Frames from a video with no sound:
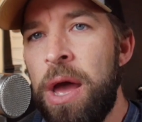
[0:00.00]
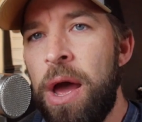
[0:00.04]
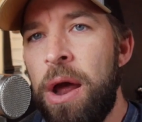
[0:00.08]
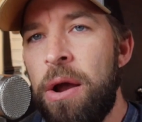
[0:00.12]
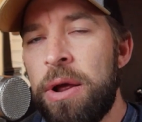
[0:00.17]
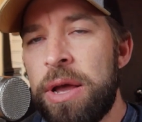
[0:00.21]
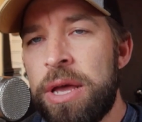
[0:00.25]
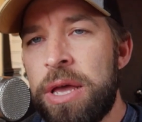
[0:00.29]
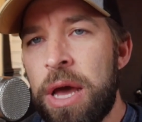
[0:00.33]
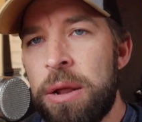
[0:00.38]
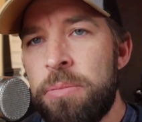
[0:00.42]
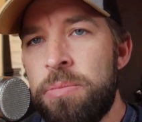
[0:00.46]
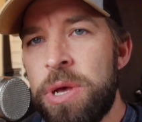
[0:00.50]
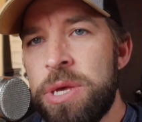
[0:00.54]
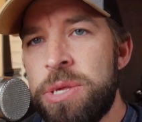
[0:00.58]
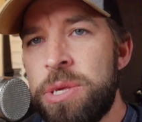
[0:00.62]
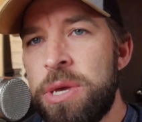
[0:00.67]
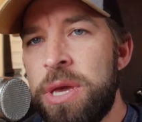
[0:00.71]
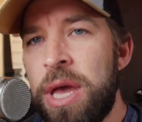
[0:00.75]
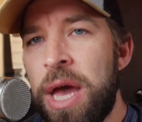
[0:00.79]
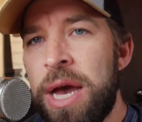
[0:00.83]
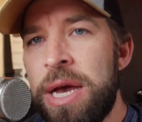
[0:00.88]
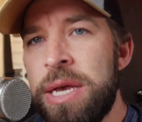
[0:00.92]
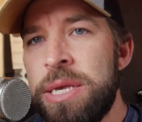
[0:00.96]
All right, God bless
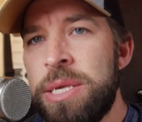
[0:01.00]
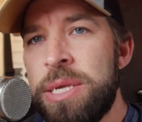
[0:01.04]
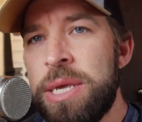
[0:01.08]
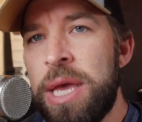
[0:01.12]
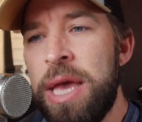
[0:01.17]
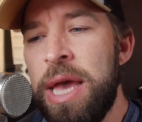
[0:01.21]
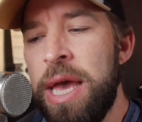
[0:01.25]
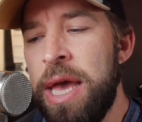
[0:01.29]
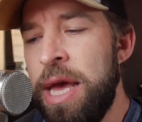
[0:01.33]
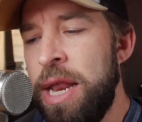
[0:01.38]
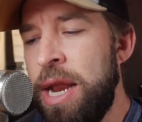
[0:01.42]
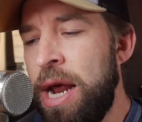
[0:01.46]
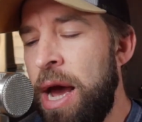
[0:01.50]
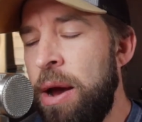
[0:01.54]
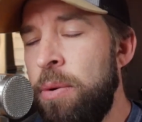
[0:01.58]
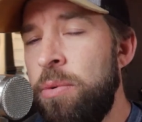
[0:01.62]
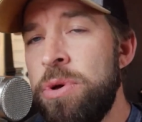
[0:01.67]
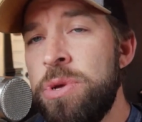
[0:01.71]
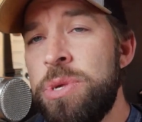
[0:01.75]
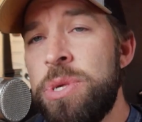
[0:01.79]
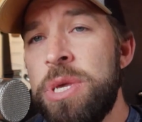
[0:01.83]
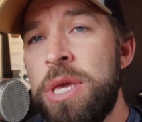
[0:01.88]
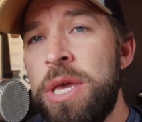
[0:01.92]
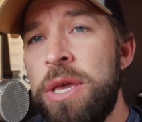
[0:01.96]
you guys, and I
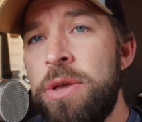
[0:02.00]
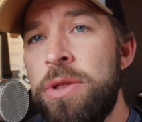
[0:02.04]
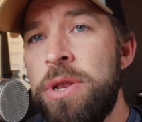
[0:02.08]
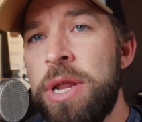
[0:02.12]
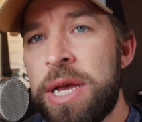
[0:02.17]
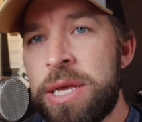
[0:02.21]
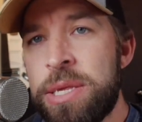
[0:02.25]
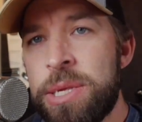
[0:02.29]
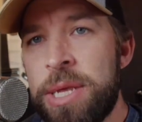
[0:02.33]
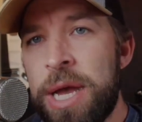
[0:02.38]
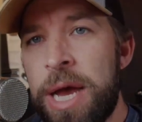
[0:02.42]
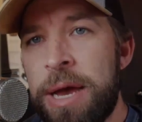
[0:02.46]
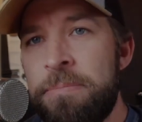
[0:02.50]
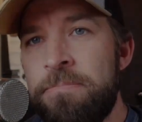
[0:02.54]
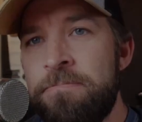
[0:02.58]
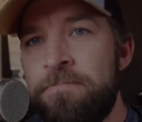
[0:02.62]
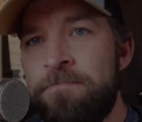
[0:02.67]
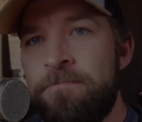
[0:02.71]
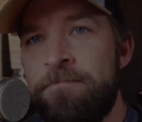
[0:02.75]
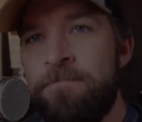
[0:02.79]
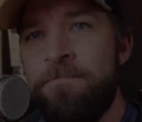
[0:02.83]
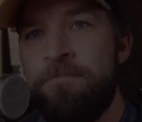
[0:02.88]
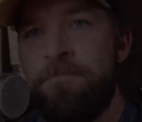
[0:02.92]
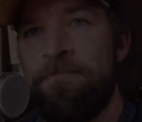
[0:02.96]
will see you next
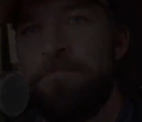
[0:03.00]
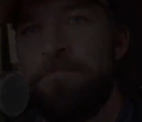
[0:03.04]
time.